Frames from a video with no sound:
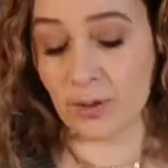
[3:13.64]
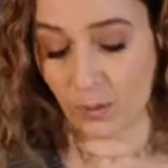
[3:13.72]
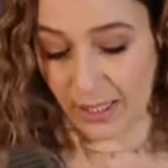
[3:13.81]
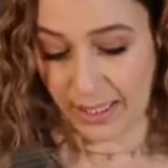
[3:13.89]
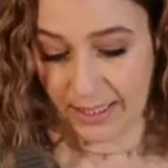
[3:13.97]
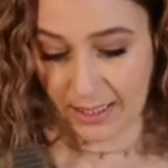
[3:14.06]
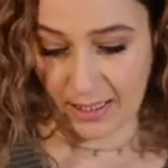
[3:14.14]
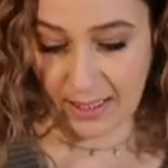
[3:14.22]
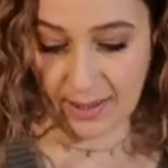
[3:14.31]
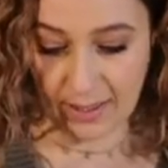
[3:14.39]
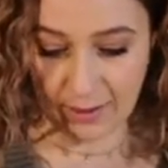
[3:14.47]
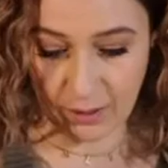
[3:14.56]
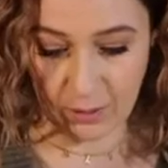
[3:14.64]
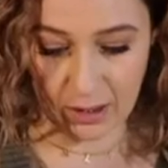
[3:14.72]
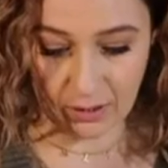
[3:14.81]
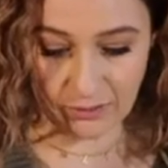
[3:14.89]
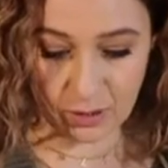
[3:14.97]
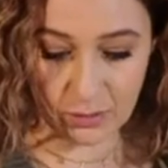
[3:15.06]
way, another way
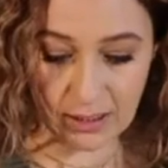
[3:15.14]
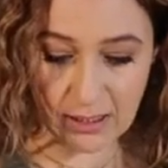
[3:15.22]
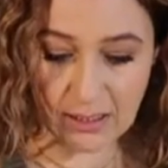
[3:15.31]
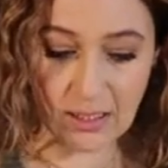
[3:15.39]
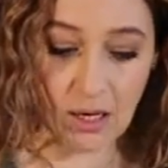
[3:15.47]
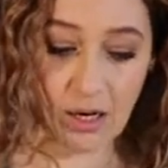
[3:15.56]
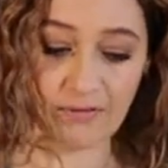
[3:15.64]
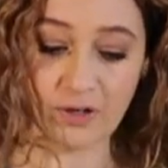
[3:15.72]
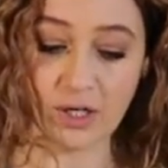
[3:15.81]
of doing it. So I've